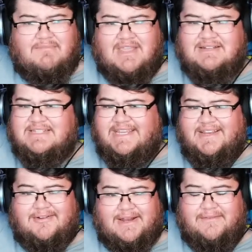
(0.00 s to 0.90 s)
to
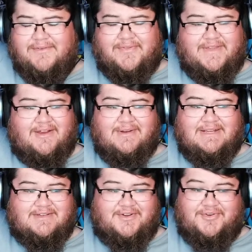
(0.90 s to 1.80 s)
hear any of your
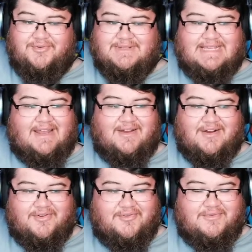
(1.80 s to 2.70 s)
theories on who is
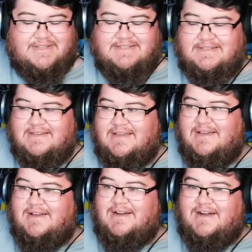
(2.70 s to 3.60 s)
Adar, who is
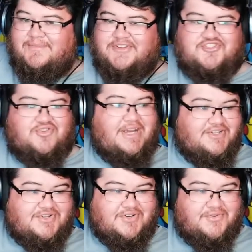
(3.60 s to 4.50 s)
Um, the
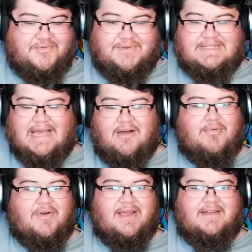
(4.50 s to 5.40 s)
stranger, who is
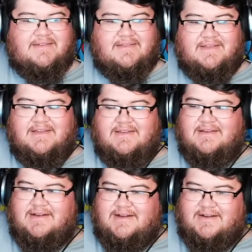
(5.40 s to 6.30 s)
Halbrand.
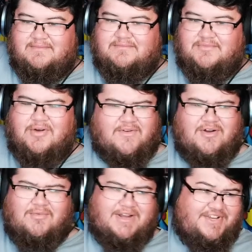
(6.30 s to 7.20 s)
Um,
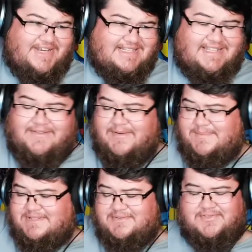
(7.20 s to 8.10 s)
overall, what did you guys think of
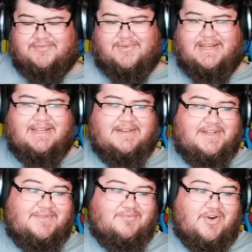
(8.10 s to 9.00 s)
episode three?
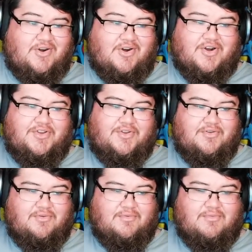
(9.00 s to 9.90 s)
Did you, are, are
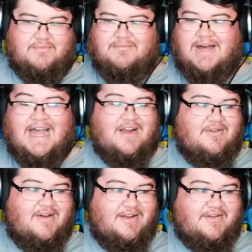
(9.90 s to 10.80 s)
you higher
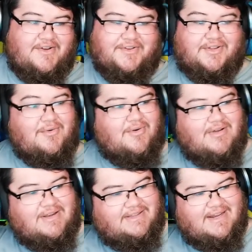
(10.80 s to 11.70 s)
on it? Are you lower
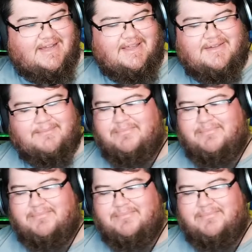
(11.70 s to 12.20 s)
on it than I am?